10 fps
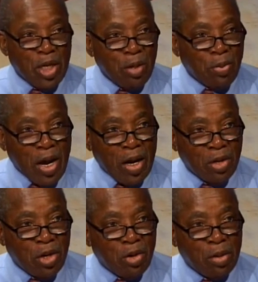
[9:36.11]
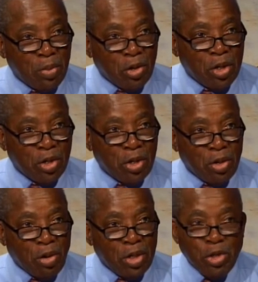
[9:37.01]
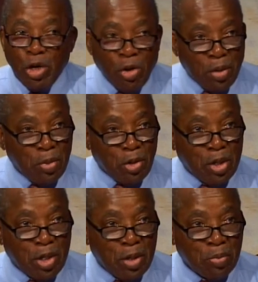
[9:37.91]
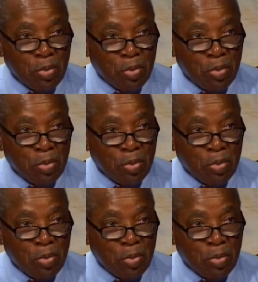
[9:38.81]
take pride in your community. It's your community.